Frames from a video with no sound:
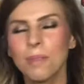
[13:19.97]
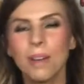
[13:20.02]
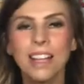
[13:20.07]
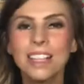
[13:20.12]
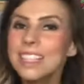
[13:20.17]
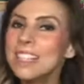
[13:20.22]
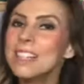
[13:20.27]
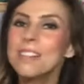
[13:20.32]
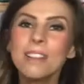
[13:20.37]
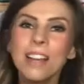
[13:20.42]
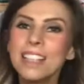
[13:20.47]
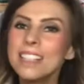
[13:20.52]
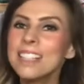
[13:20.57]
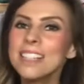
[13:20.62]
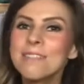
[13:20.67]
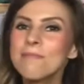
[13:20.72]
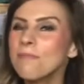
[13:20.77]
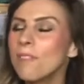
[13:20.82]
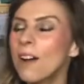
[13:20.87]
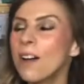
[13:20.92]
I
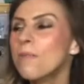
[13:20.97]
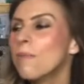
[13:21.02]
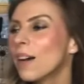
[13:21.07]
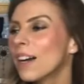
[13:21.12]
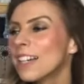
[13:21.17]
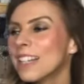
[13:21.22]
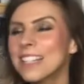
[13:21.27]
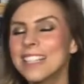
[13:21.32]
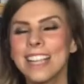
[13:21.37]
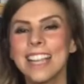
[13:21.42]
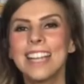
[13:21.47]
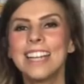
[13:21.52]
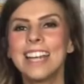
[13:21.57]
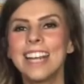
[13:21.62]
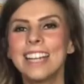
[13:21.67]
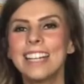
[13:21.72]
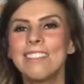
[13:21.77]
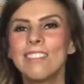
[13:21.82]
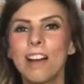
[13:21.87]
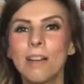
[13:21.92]
didn't buy a magazine
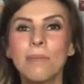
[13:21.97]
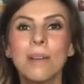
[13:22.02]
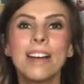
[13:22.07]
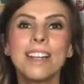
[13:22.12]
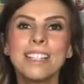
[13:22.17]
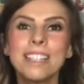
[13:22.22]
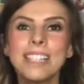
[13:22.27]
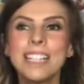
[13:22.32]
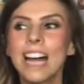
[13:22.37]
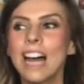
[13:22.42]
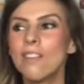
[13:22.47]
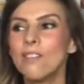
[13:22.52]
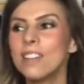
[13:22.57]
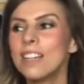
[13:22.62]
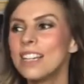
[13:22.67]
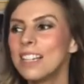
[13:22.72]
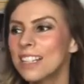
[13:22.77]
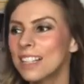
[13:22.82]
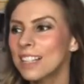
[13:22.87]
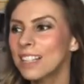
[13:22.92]
anyway, but I did have a
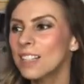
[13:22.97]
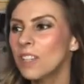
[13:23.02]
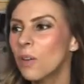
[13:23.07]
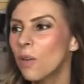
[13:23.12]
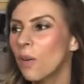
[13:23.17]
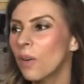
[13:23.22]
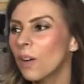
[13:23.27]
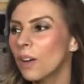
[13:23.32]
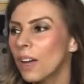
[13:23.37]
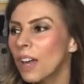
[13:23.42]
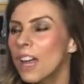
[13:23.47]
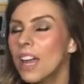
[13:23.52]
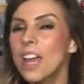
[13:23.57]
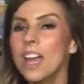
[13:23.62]
little look.